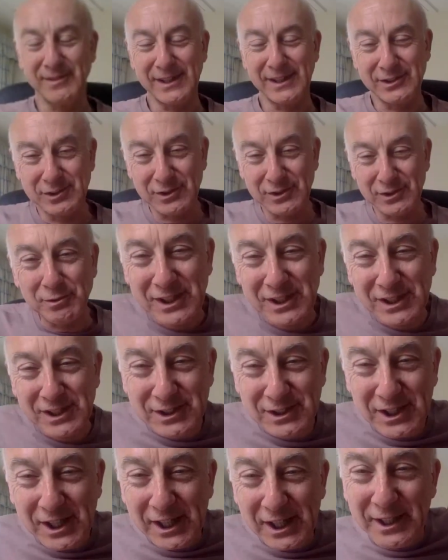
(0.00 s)
It's always
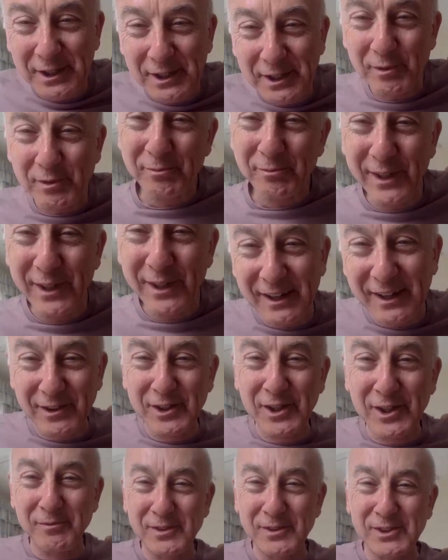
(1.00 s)
entertaining when we have a
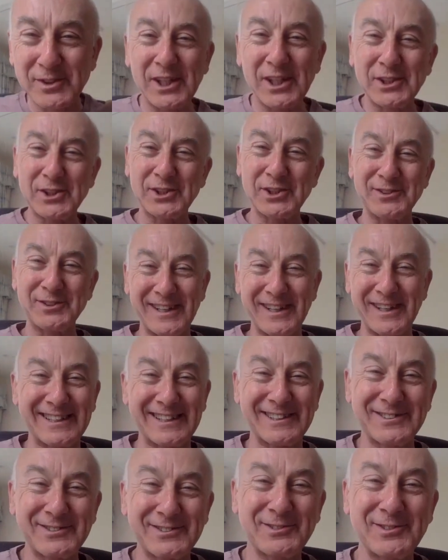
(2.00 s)
conversation,
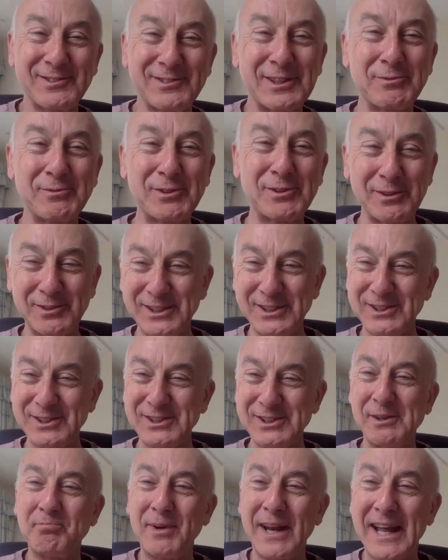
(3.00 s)
and sometimes it's
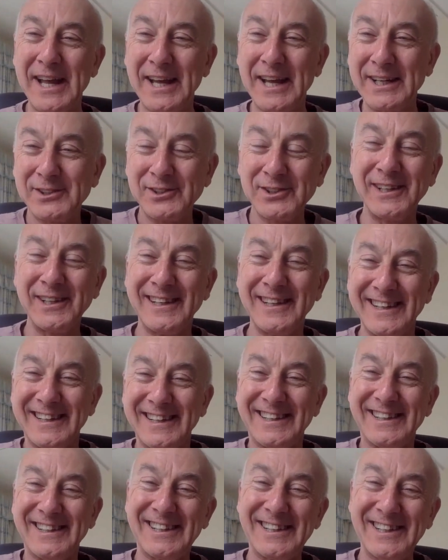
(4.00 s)
unplanned,
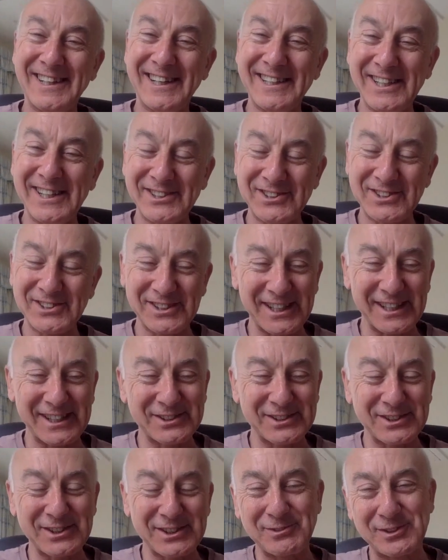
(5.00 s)
like yesterday
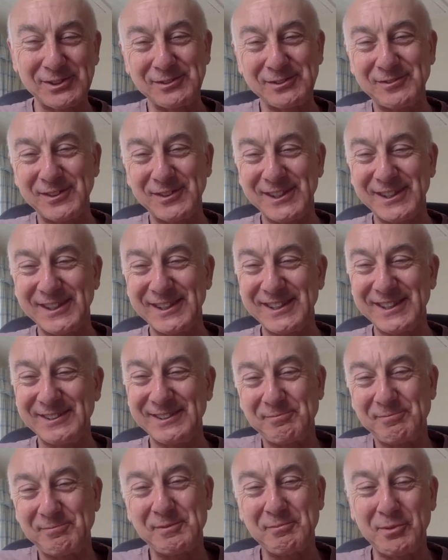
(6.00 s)
in terms of
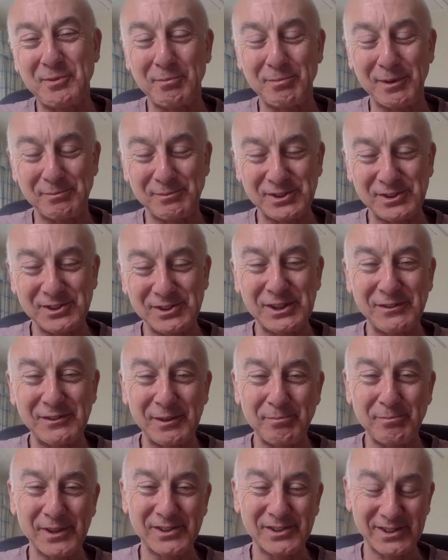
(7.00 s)
problems and so
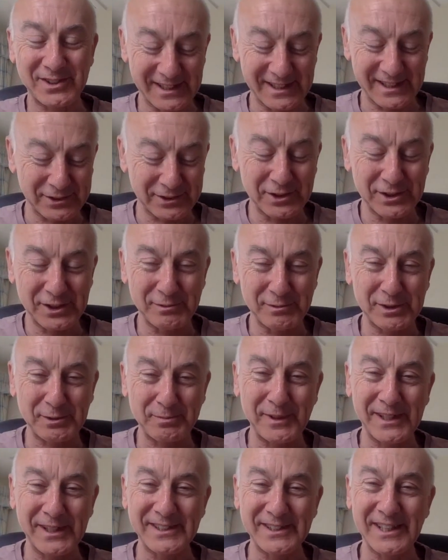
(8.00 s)
on, but it's good that we're
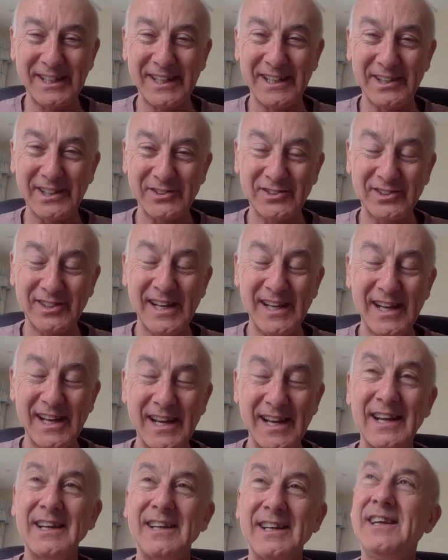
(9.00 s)
speaking at last.
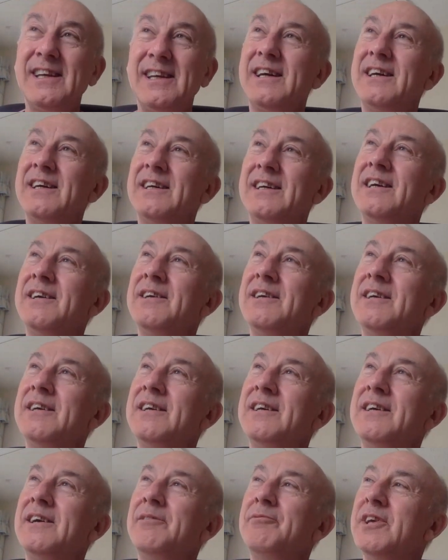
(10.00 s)
Yeah,
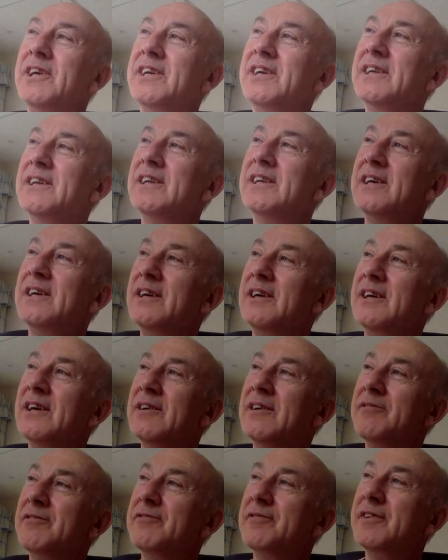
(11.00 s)
I'm thinking
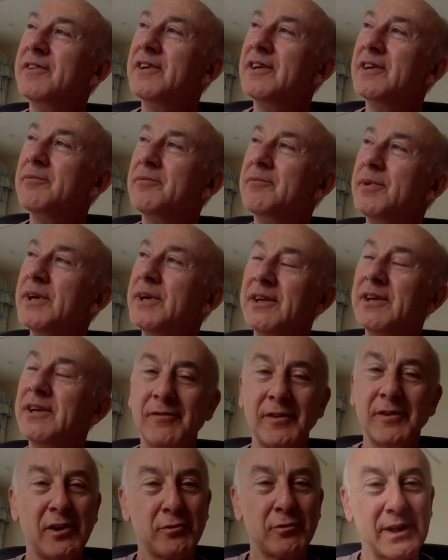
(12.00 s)
I've been
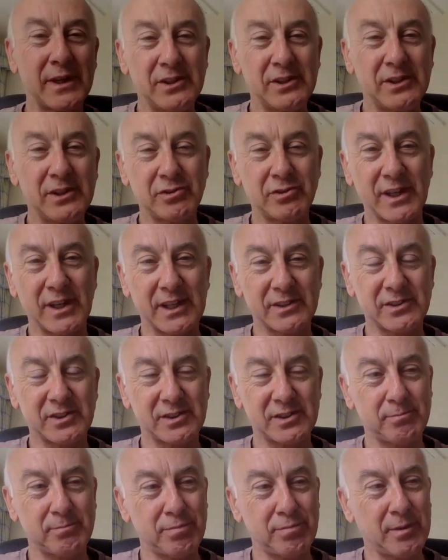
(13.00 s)
involved with
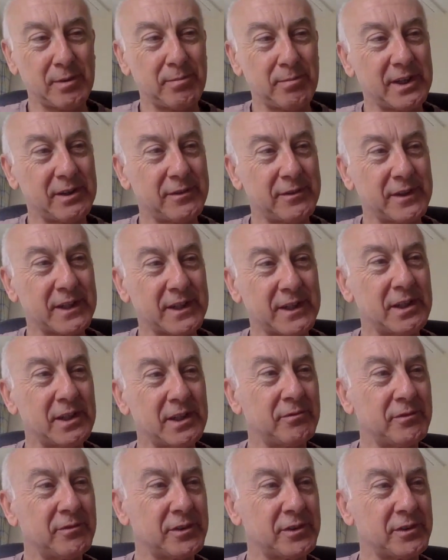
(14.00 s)
intranets probably figuring
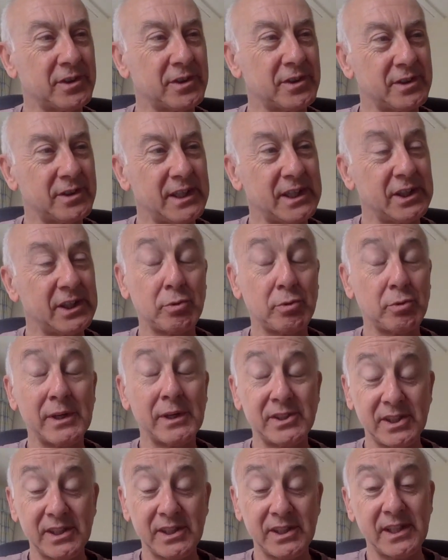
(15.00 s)
on for nearly
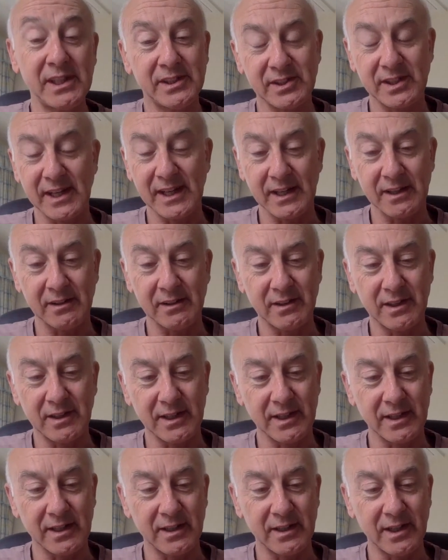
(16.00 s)
20 years now,
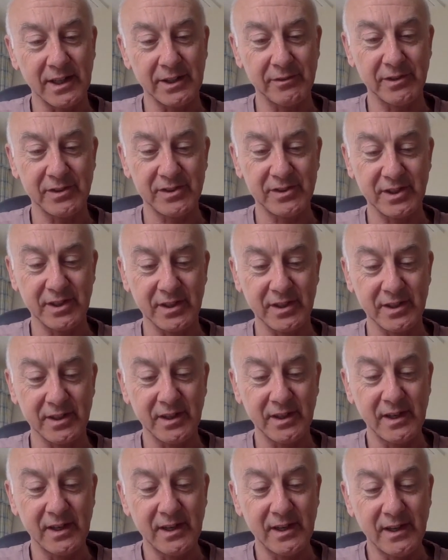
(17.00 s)
either as a
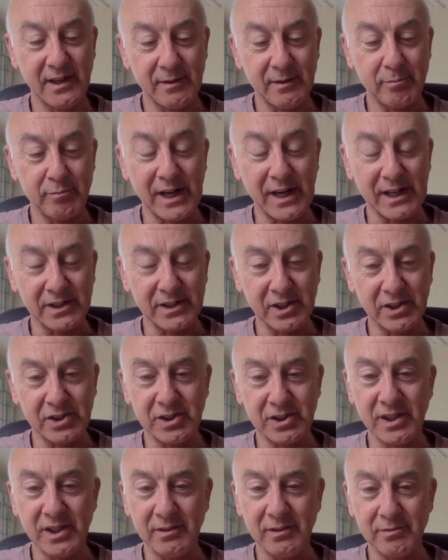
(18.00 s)

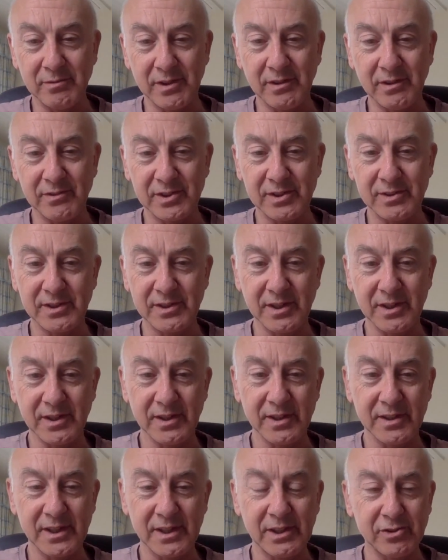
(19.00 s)
practitioner when I was
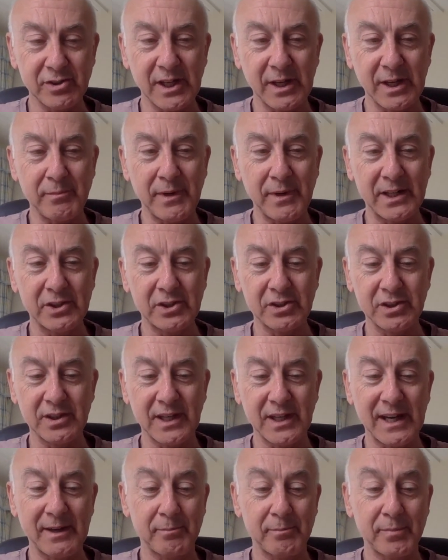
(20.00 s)
the internet
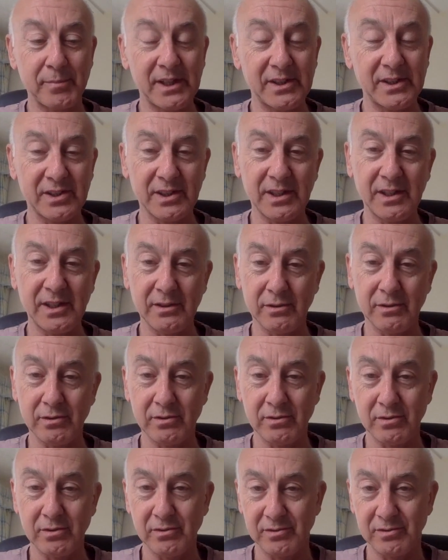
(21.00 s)
manager at BT,
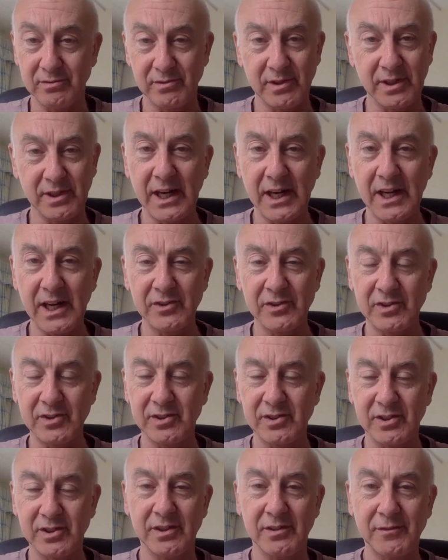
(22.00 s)
or in the
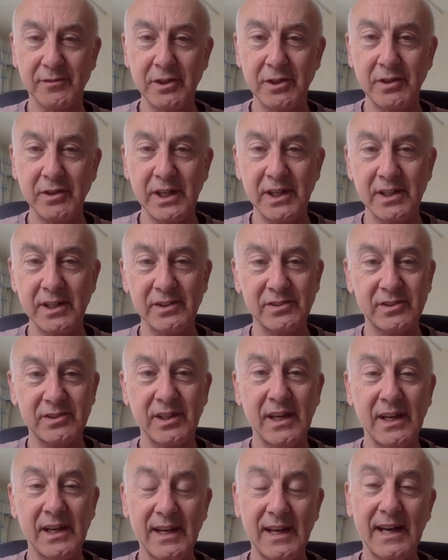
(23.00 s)
last few years
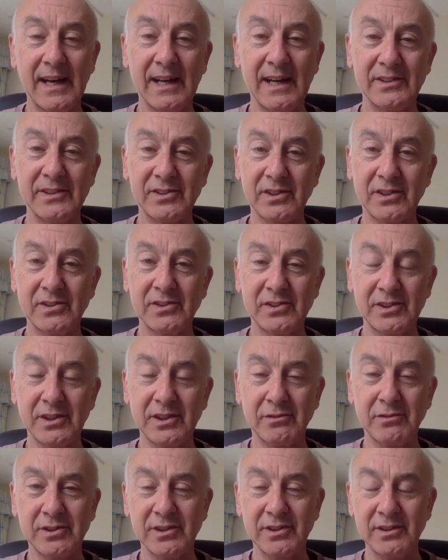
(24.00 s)
as a
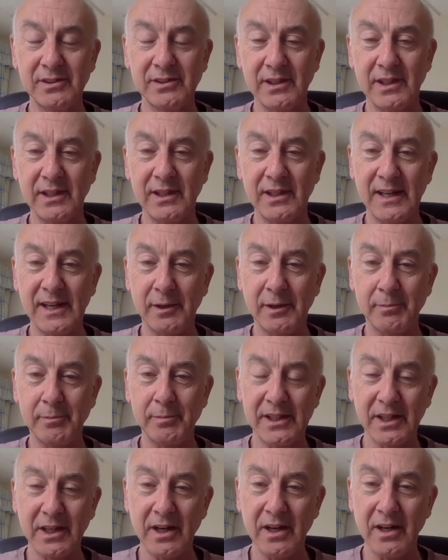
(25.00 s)
consultant helping
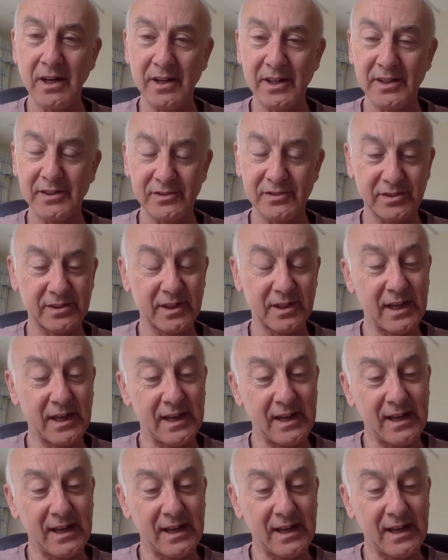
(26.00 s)
other clients.